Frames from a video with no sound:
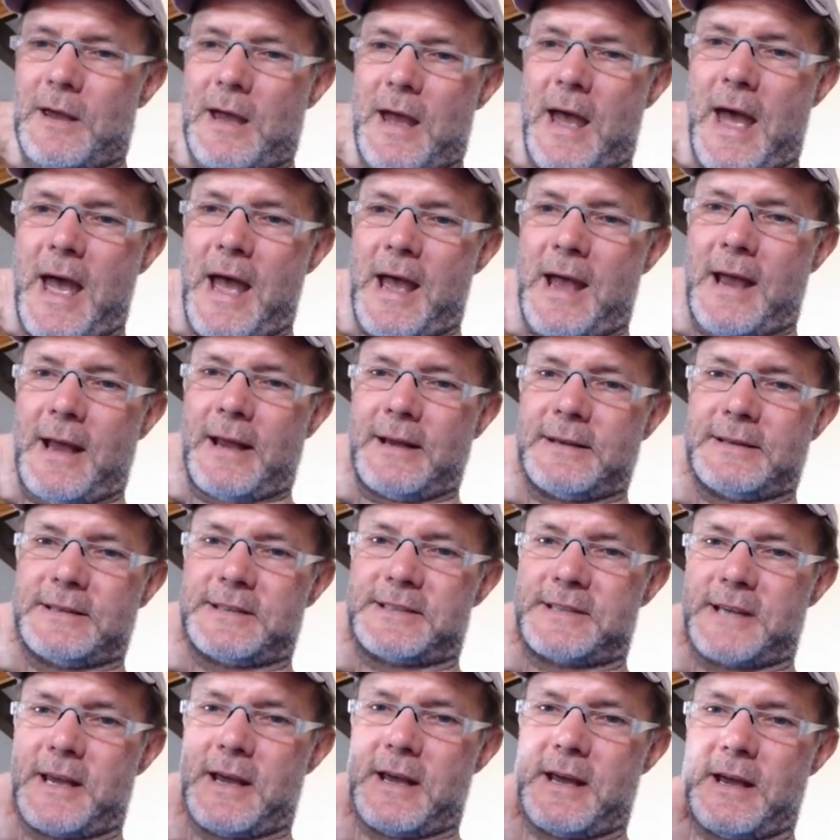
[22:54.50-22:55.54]
And
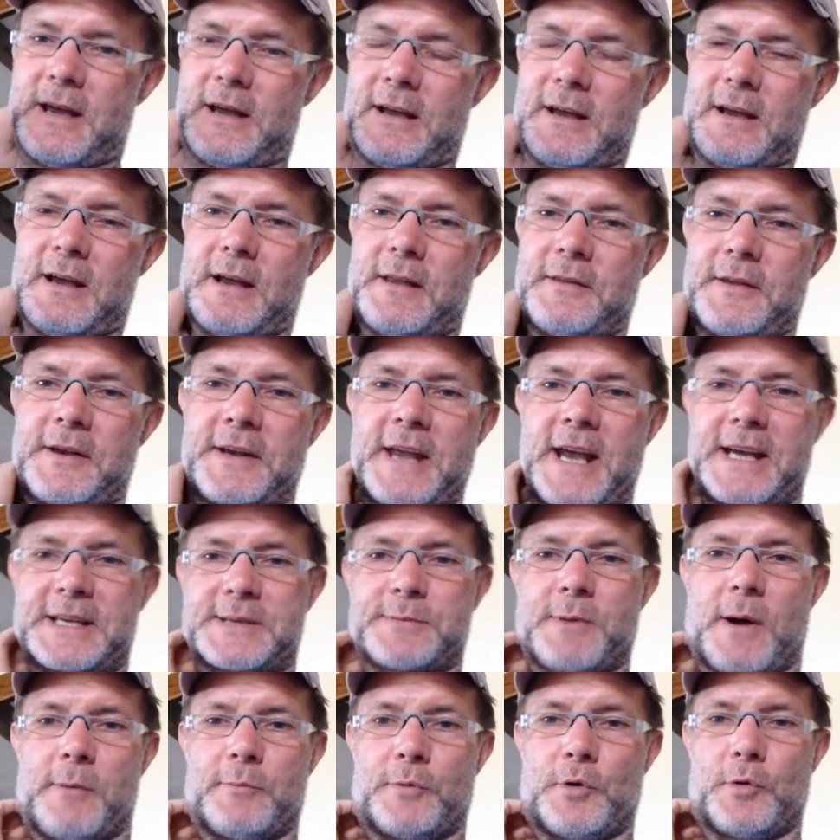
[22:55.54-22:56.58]
the
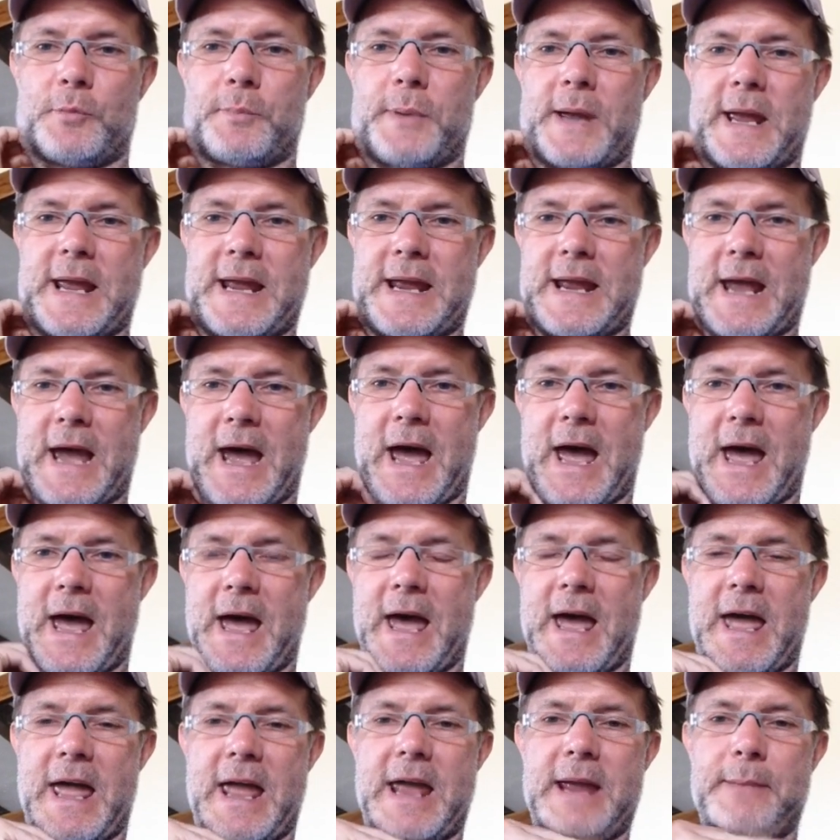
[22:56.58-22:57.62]
next one will be
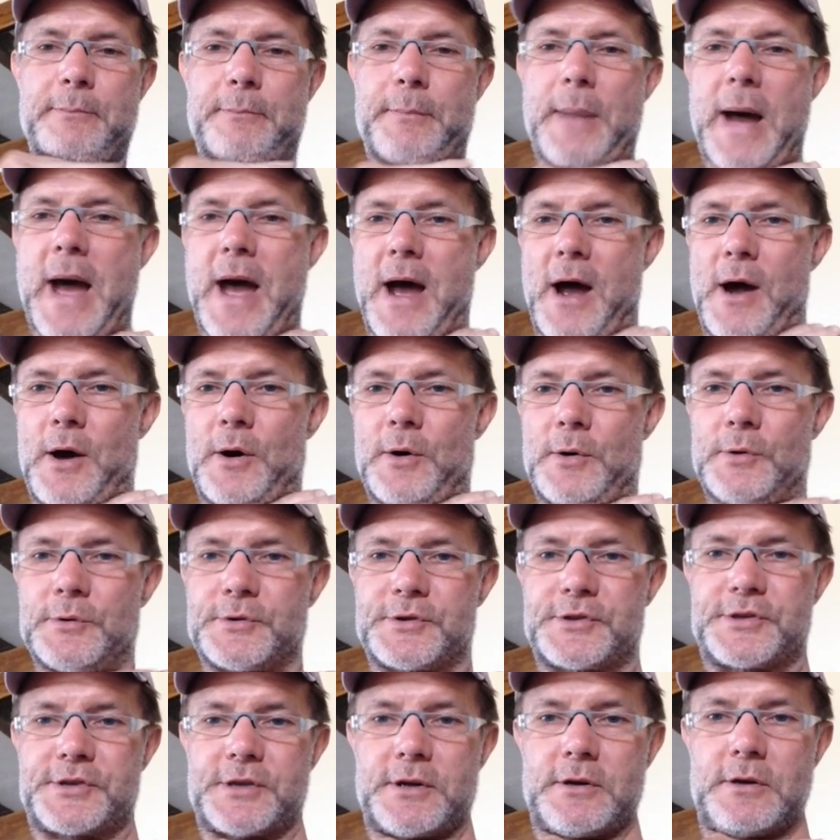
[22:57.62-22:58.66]

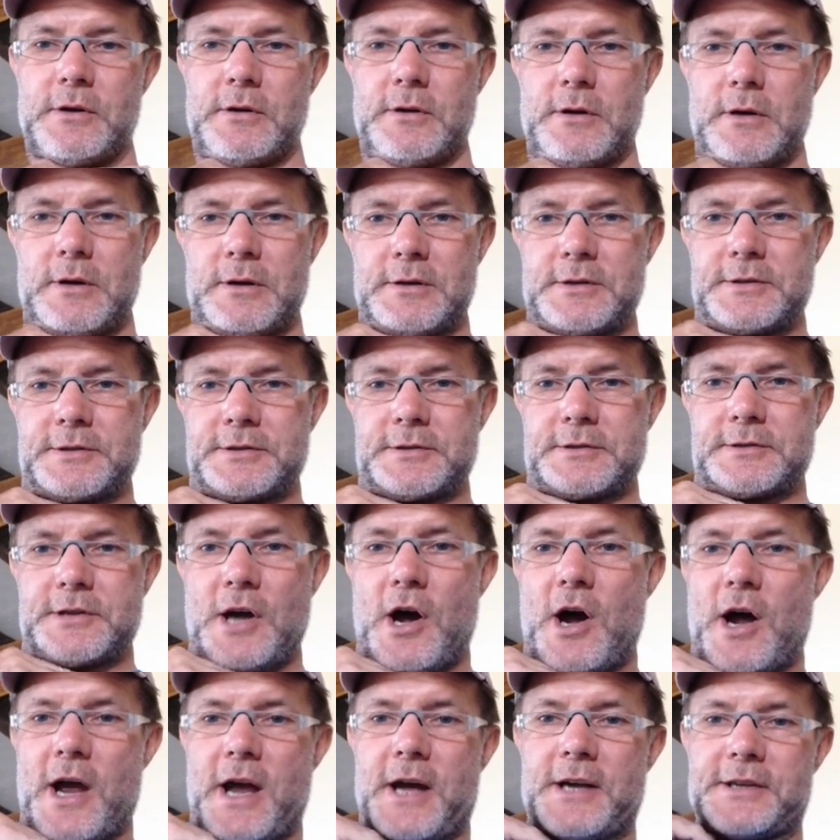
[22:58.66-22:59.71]
about
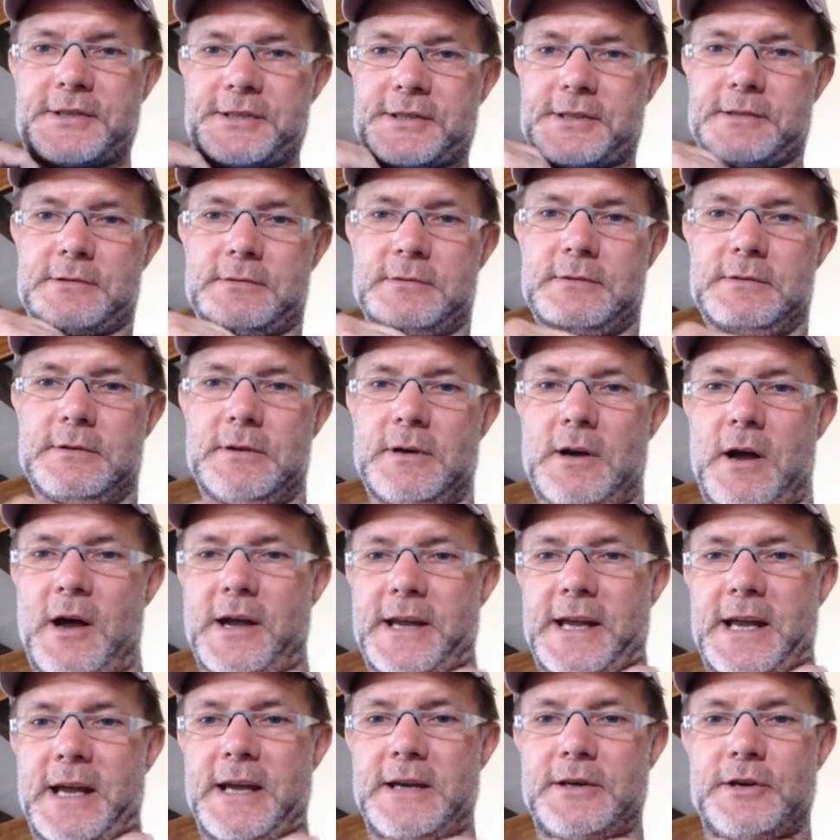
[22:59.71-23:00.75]
diet,
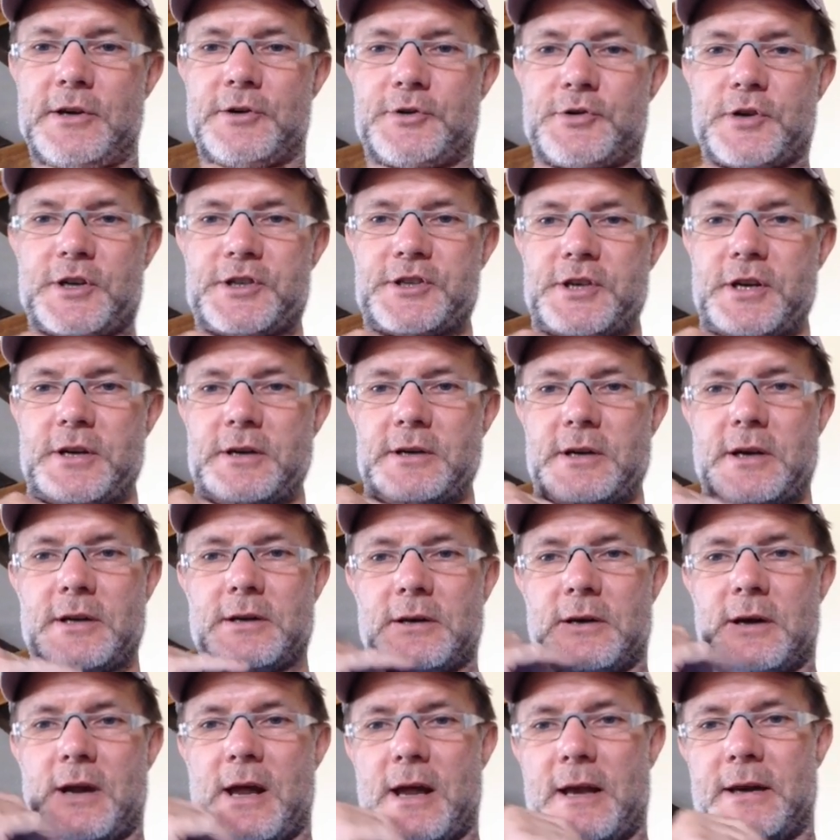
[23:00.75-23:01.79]
i.e.
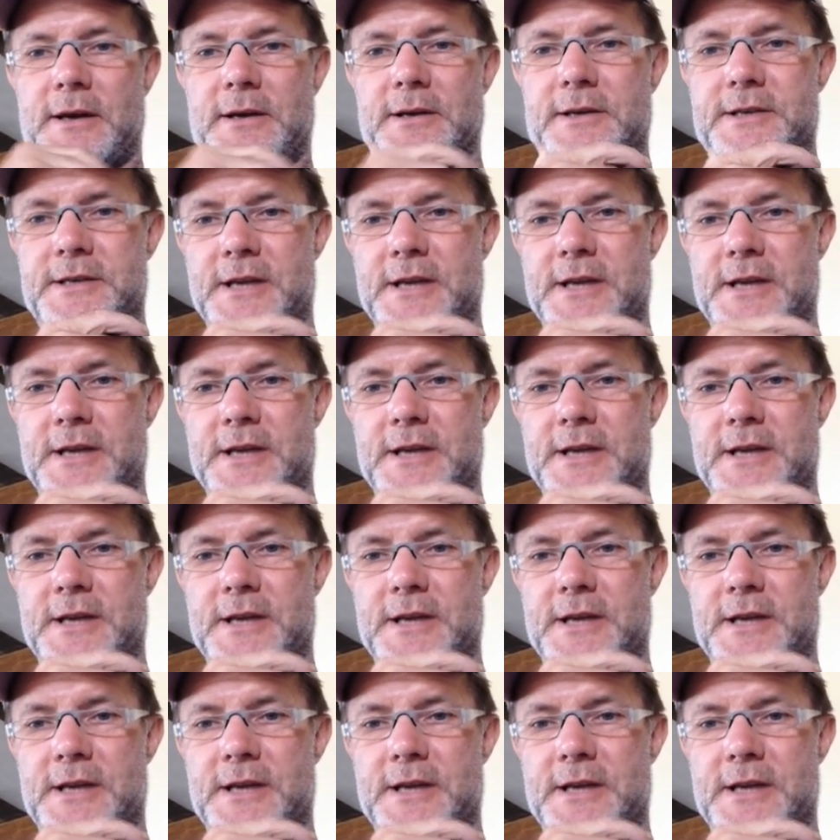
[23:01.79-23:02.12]
nutrition and